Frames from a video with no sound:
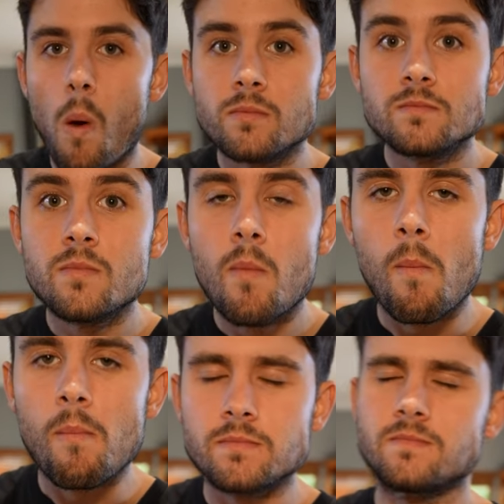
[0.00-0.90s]

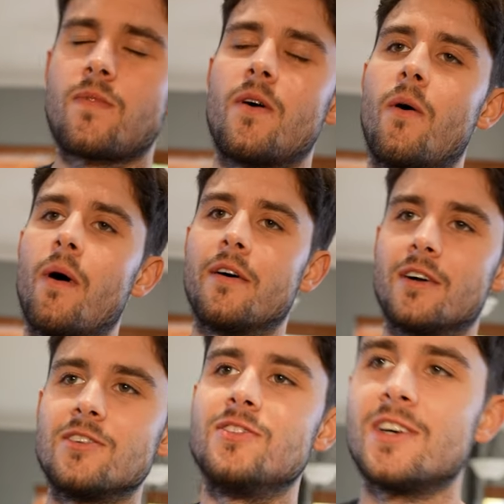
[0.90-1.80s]
Mmm. Oh wow,
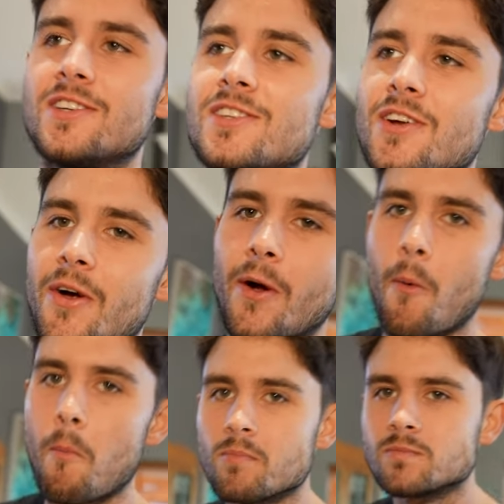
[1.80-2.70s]
that actually tastes so good.